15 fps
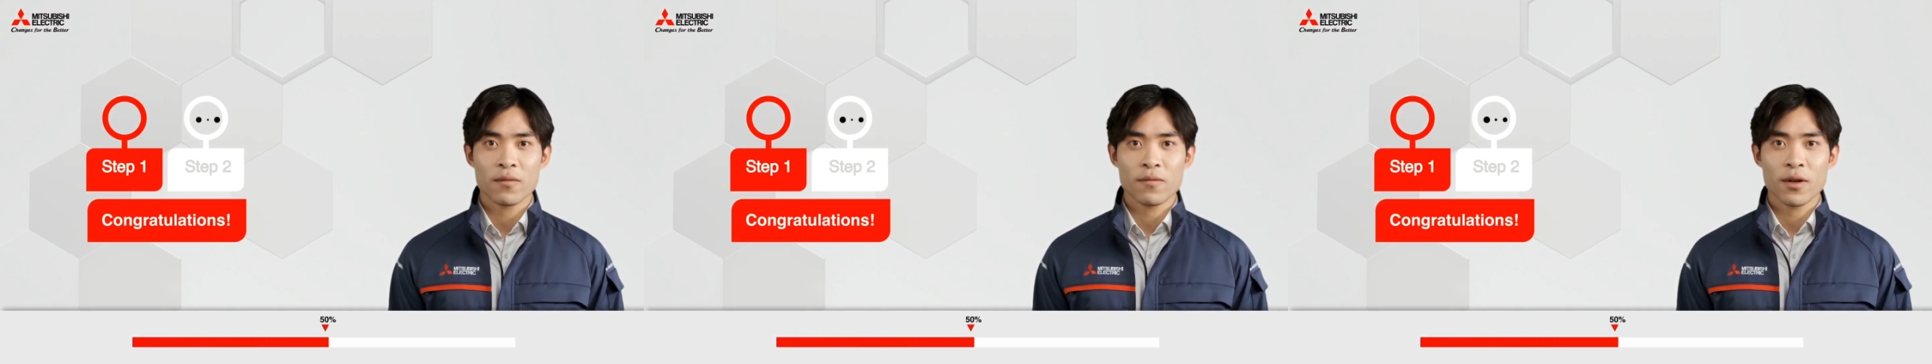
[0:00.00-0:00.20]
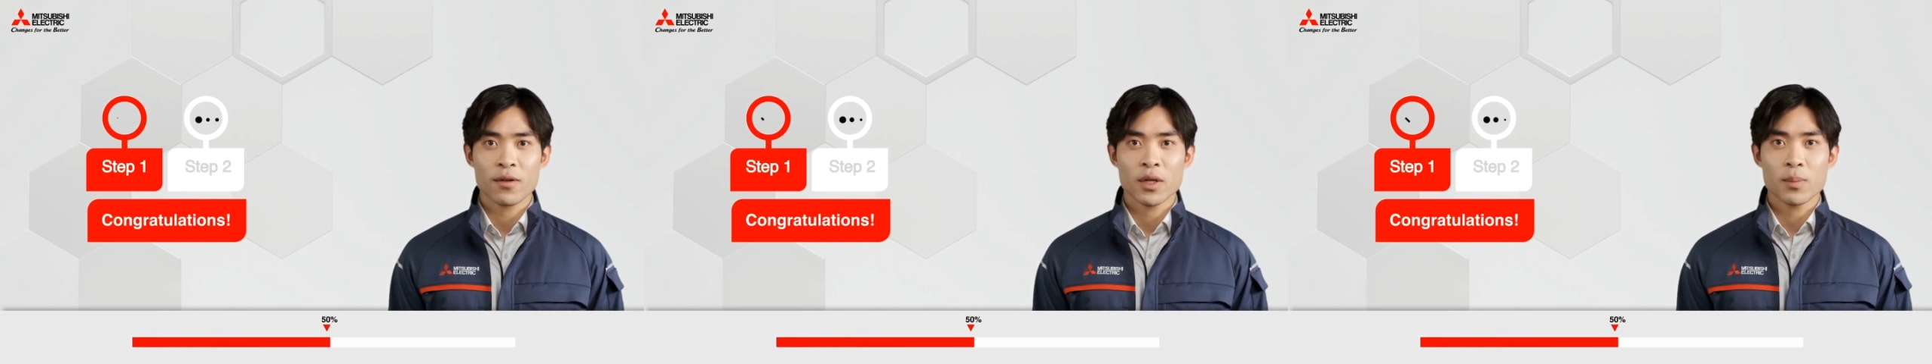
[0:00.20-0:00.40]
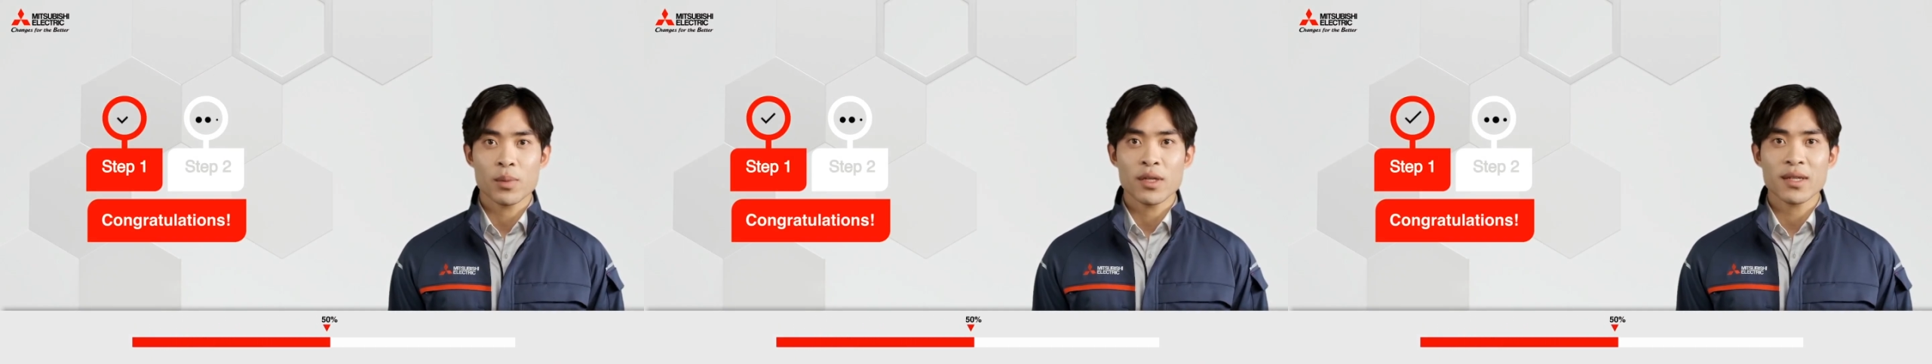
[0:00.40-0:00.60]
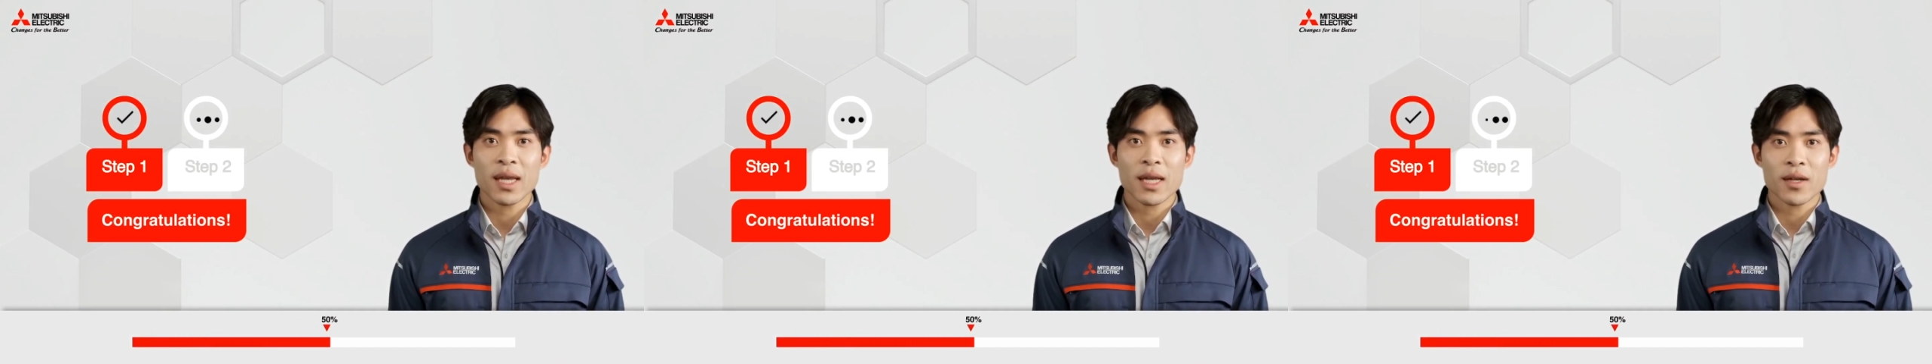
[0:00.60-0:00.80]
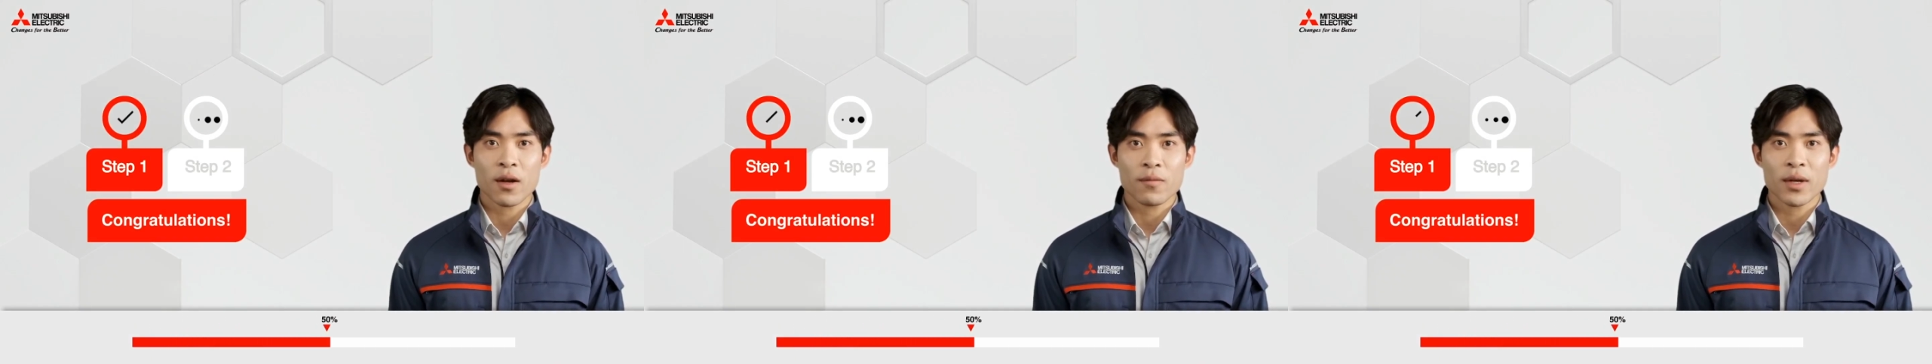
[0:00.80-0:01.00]

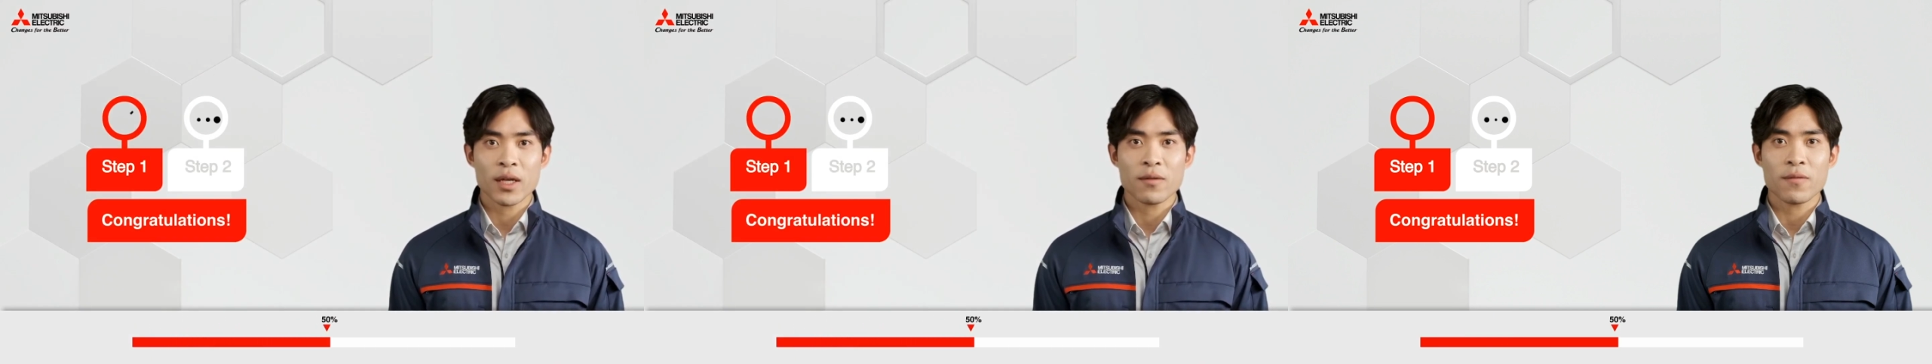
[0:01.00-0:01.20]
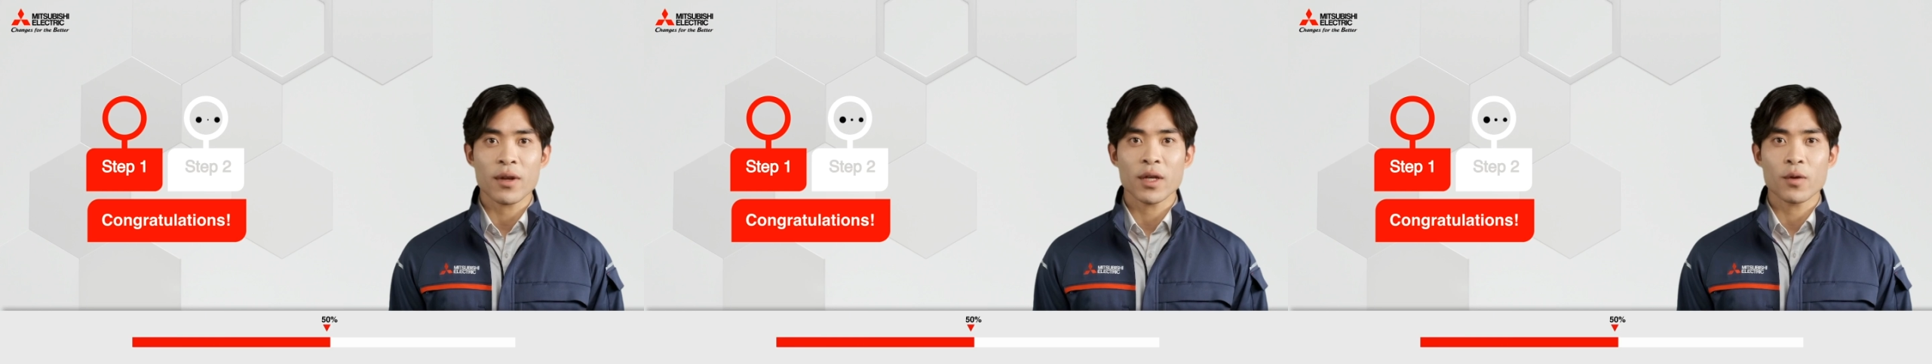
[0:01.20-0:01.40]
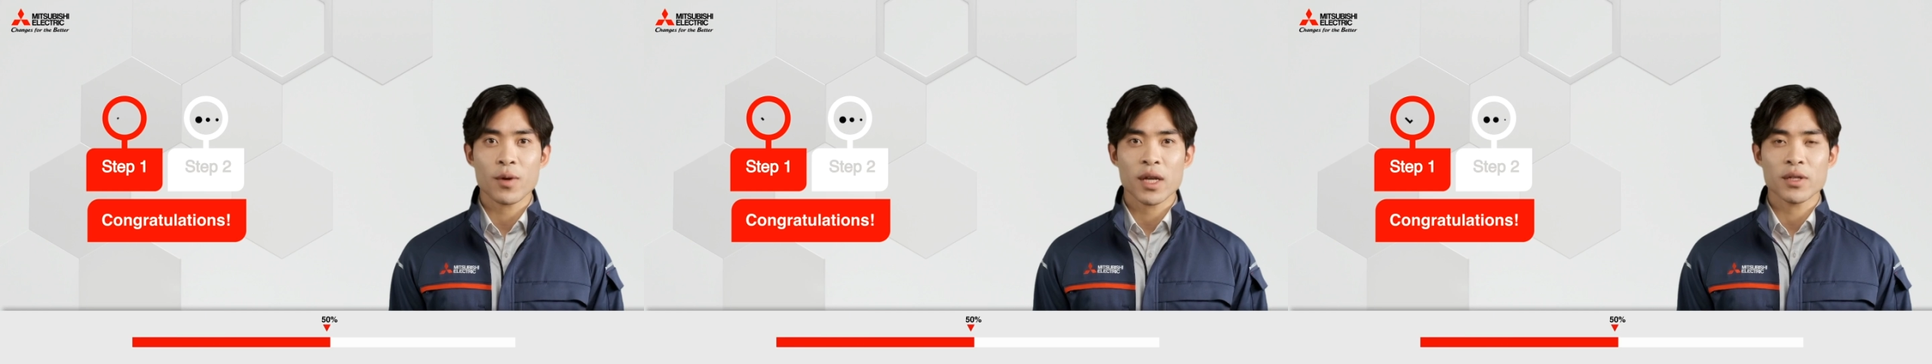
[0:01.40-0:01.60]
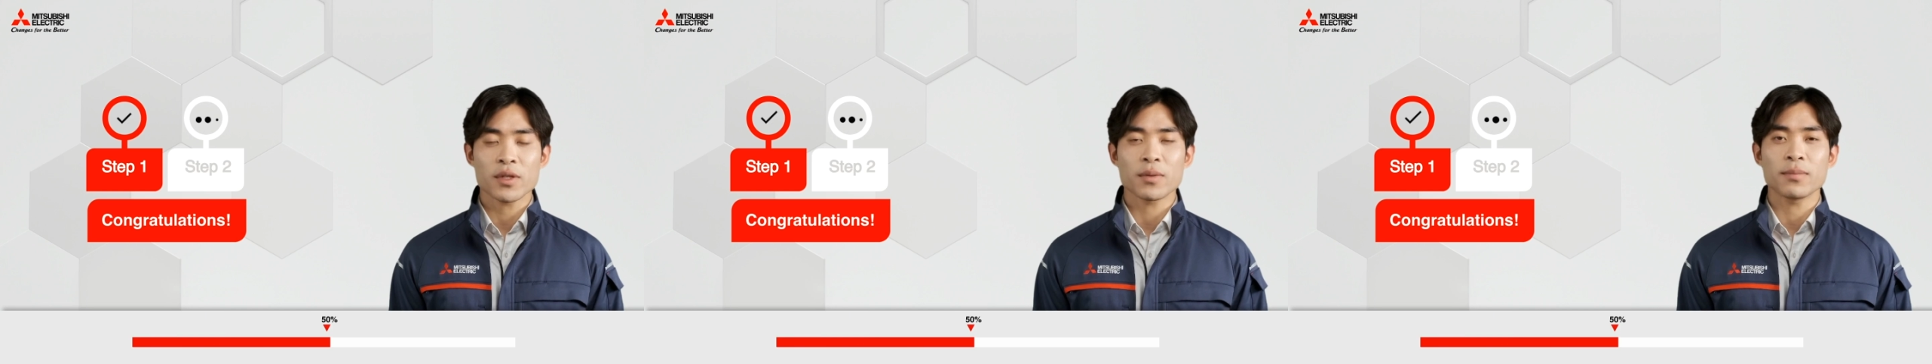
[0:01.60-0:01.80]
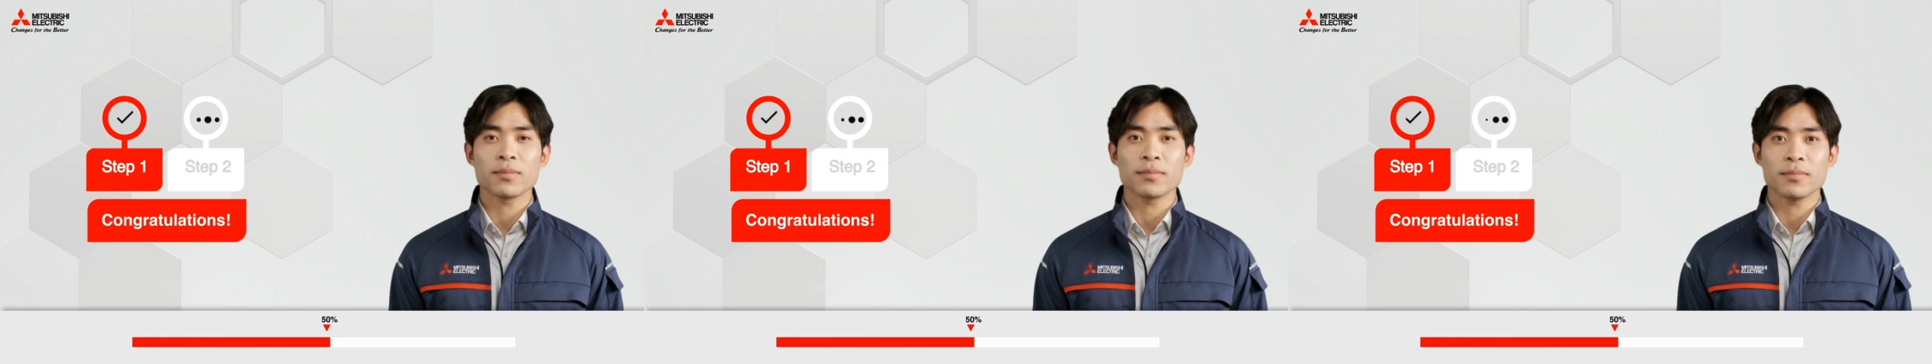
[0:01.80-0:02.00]
50% of the configuration.